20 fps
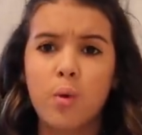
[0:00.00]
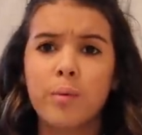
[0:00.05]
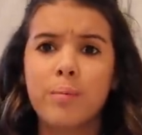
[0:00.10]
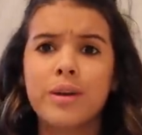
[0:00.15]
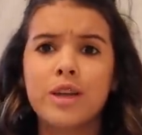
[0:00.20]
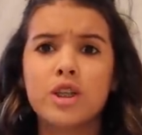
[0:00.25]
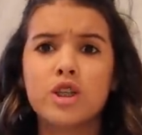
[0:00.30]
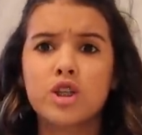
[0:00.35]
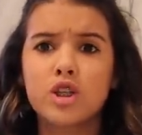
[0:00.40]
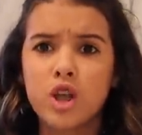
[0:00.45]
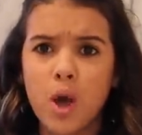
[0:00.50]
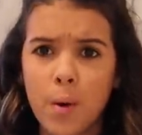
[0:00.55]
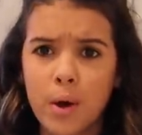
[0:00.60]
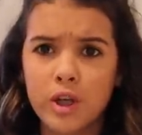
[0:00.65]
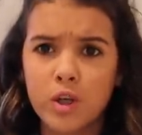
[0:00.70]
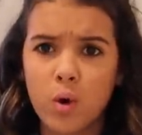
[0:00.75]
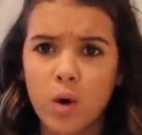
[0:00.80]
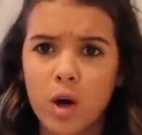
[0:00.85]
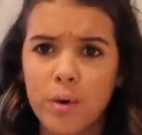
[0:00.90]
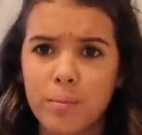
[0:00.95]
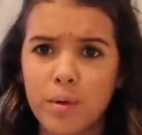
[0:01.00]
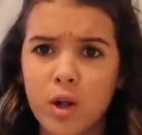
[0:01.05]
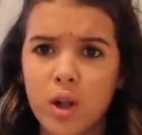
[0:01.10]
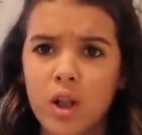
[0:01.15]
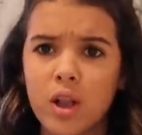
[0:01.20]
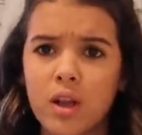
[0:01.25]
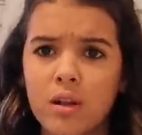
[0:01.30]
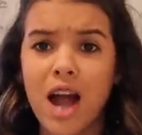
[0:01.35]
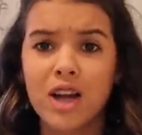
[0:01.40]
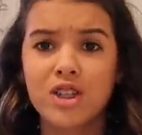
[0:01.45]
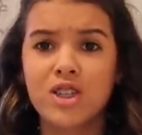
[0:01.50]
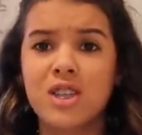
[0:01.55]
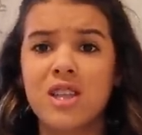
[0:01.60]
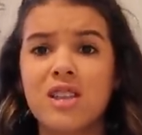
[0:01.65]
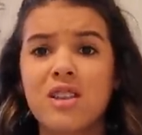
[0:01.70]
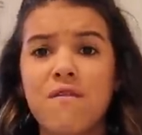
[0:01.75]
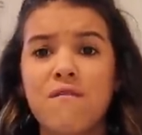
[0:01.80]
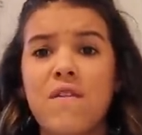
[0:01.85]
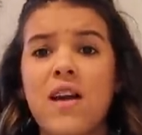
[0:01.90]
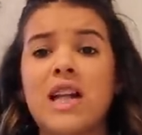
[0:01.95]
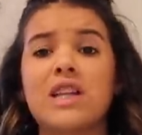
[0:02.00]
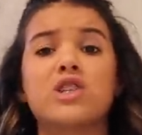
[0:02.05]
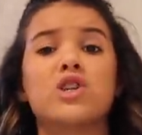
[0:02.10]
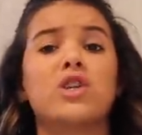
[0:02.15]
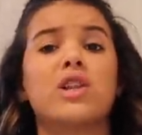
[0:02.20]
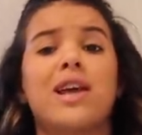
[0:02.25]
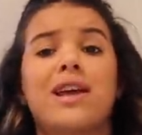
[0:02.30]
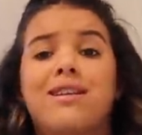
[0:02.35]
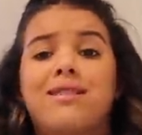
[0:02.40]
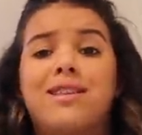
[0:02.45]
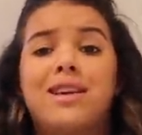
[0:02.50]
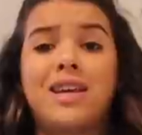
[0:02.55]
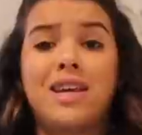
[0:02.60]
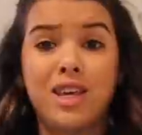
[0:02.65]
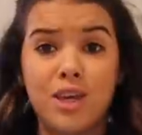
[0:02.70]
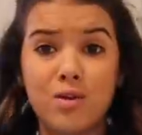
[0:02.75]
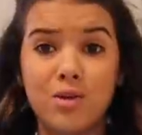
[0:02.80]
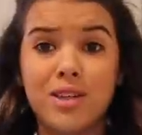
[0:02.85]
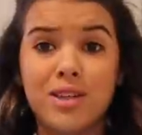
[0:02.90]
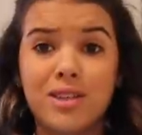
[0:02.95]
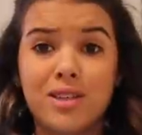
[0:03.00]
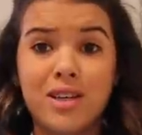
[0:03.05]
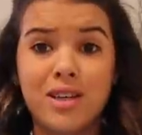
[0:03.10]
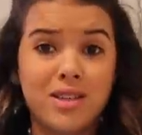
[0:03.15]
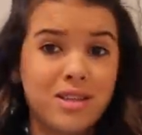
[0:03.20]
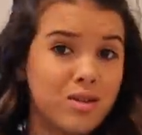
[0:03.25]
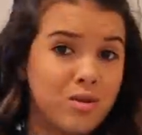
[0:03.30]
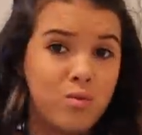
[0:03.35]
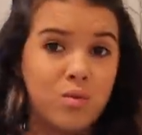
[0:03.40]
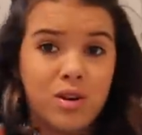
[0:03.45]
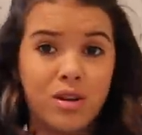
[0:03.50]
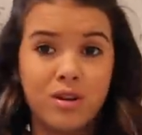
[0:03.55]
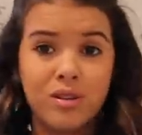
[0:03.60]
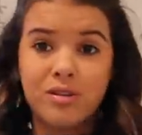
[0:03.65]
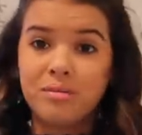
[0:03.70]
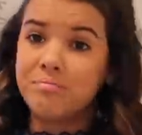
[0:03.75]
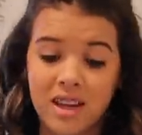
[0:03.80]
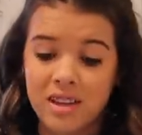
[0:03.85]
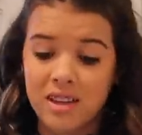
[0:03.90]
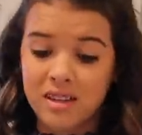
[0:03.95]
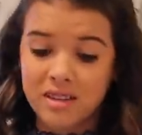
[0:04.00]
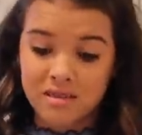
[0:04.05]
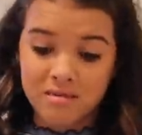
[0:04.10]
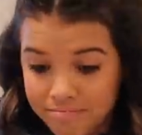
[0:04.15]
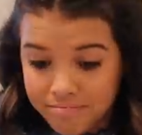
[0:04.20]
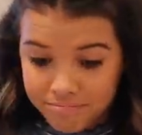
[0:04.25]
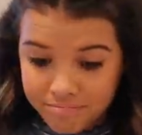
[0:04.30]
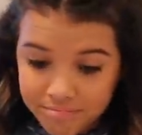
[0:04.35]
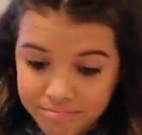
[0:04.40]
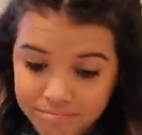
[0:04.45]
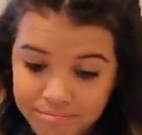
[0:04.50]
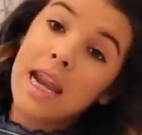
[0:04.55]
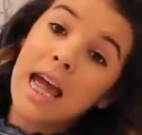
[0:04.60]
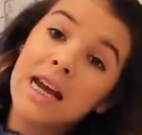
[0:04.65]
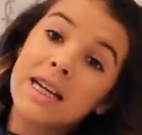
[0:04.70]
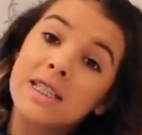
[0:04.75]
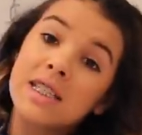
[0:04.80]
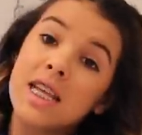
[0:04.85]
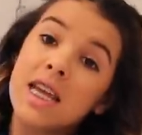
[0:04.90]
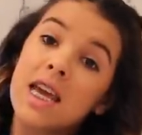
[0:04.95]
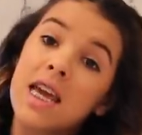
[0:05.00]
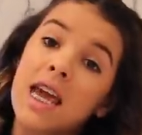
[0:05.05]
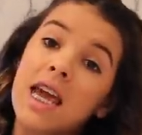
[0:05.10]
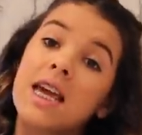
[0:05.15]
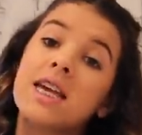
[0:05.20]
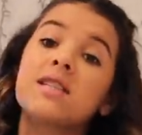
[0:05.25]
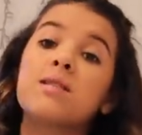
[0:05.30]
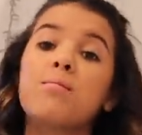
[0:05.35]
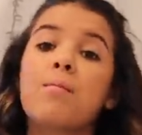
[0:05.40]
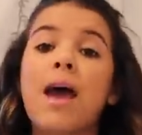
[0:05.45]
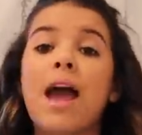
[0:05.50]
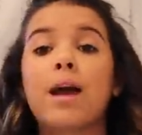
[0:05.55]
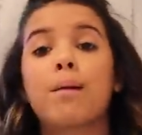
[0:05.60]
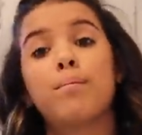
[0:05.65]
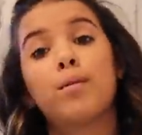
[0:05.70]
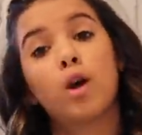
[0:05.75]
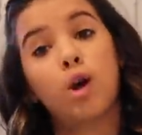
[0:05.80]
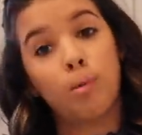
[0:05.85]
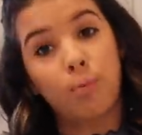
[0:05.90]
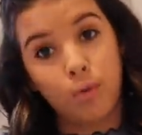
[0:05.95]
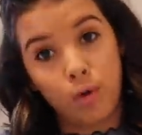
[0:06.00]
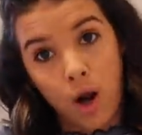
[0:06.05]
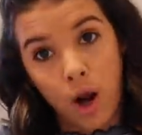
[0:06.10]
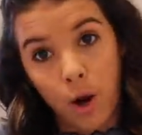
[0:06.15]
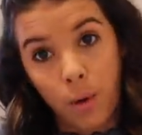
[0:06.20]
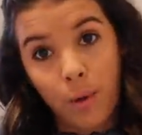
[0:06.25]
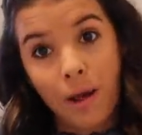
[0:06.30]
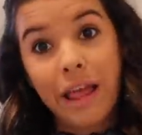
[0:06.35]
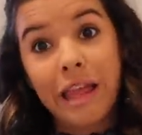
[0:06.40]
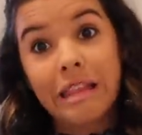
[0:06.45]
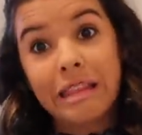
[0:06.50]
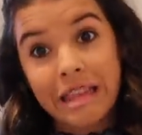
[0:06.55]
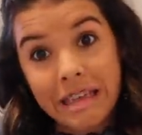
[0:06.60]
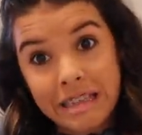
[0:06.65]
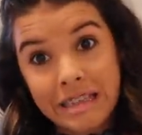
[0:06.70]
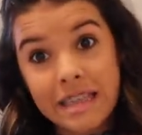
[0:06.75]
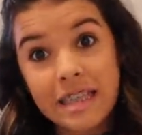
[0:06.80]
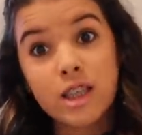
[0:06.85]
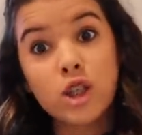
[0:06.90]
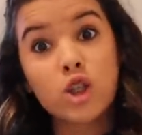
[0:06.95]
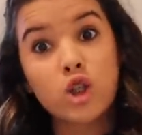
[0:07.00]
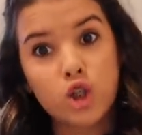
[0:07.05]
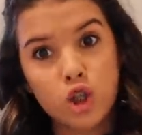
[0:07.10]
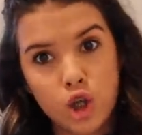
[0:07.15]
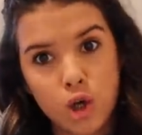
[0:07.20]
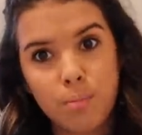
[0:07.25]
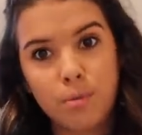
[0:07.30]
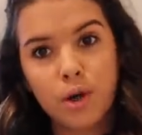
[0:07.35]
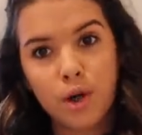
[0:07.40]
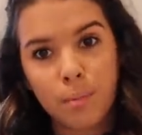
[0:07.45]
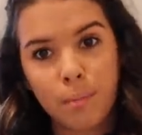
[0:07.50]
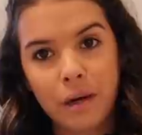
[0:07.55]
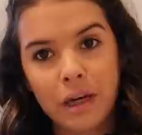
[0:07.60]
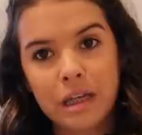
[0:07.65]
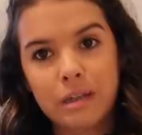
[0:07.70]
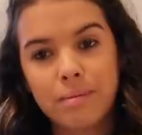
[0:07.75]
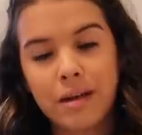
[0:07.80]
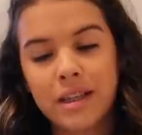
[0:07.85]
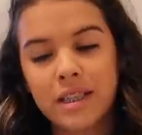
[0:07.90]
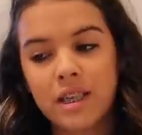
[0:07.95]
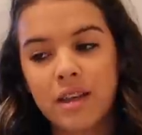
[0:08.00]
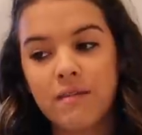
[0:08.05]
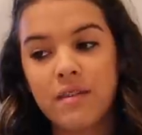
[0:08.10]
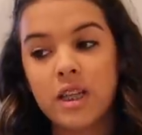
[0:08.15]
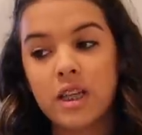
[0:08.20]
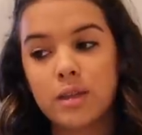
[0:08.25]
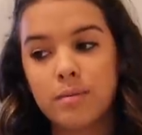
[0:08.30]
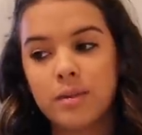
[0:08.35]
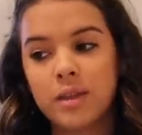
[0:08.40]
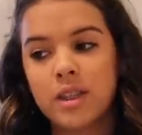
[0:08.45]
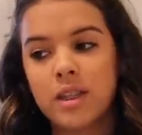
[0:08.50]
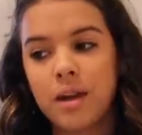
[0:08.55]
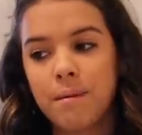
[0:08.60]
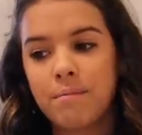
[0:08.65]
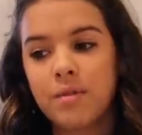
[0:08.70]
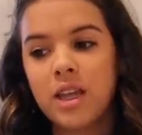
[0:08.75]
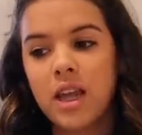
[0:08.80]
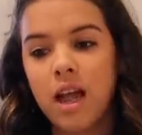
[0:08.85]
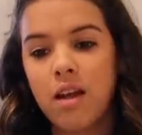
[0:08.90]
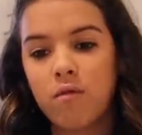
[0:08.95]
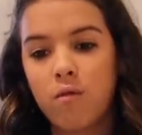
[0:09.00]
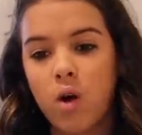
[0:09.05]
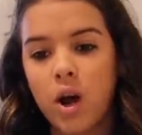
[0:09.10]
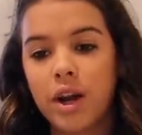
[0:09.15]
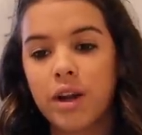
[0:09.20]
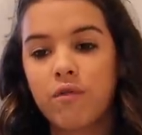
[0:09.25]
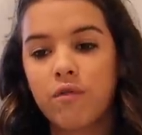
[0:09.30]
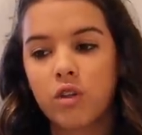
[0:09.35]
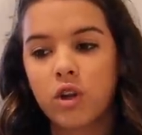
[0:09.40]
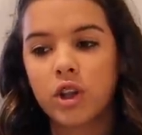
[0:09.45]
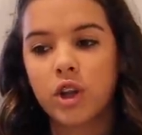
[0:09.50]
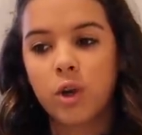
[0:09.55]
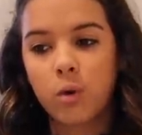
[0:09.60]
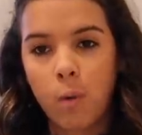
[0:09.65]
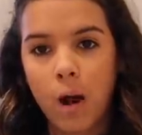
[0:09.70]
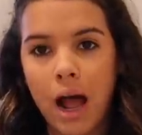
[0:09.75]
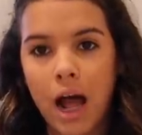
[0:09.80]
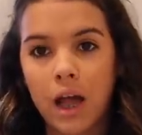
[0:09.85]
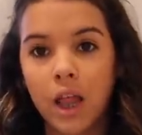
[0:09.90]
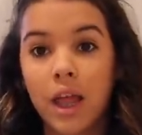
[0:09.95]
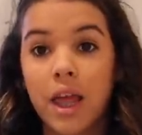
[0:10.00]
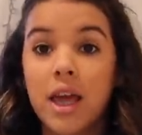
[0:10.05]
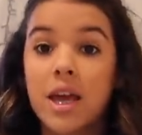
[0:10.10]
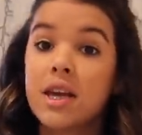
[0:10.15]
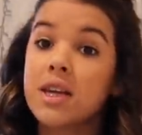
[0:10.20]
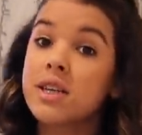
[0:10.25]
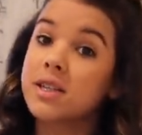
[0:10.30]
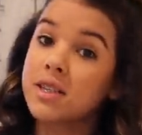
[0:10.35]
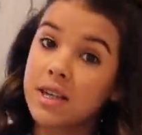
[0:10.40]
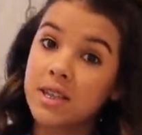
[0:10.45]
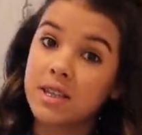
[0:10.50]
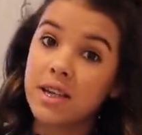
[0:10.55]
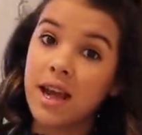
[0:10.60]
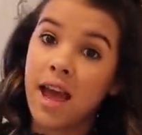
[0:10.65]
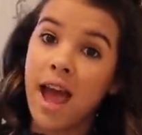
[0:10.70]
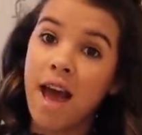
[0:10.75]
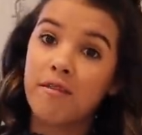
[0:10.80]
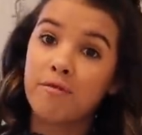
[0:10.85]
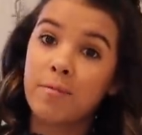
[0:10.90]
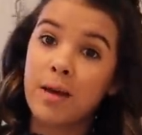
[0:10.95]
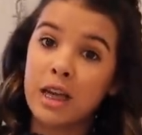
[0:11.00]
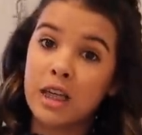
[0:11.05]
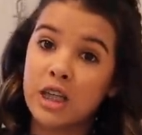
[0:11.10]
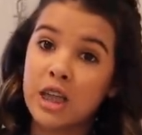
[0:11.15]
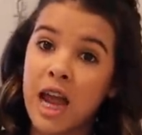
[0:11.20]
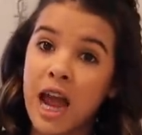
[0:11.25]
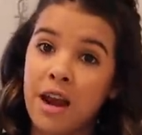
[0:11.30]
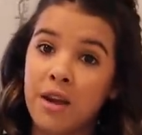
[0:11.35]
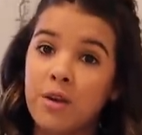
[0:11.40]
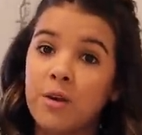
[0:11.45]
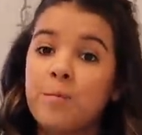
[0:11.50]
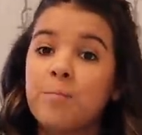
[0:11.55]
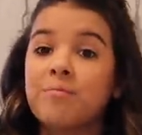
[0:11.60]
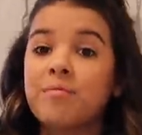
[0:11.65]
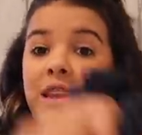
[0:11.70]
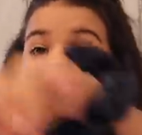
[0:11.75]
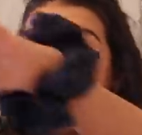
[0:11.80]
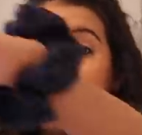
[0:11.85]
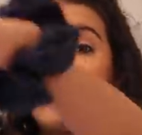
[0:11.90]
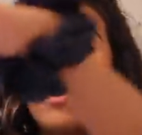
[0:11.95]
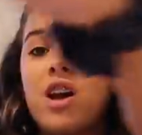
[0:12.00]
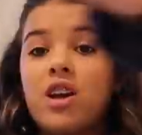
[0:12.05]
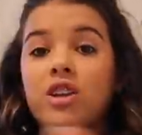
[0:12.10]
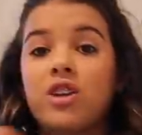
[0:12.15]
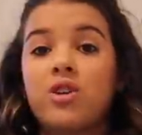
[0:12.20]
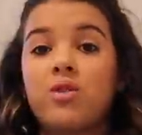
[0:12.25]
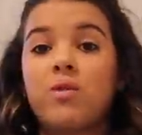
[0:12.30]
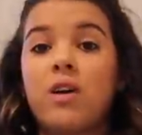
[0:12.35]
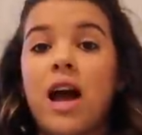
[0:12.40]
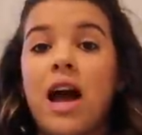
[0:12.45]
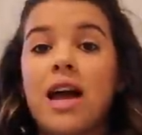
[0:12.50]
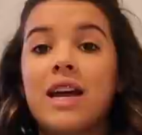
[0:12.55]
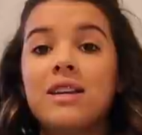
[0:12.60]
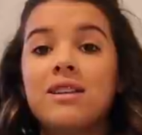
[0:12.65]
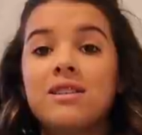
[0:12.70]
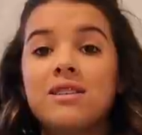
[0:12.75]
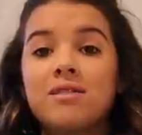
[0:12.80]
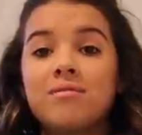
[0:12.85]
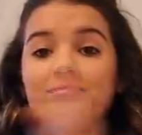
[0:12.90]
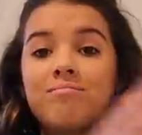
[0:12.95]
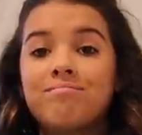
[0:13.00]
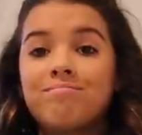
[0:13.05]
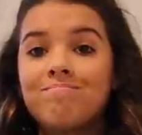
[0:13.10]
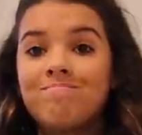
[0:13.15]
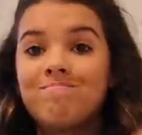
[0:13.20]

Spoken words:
would be so adorable. I just think the Vans are like the cutest things in the world. And Next thing is a MacBook Pro. This is super duper expensive. It's been something I've wanted for a little while. Since I have my channel, I've got you guys.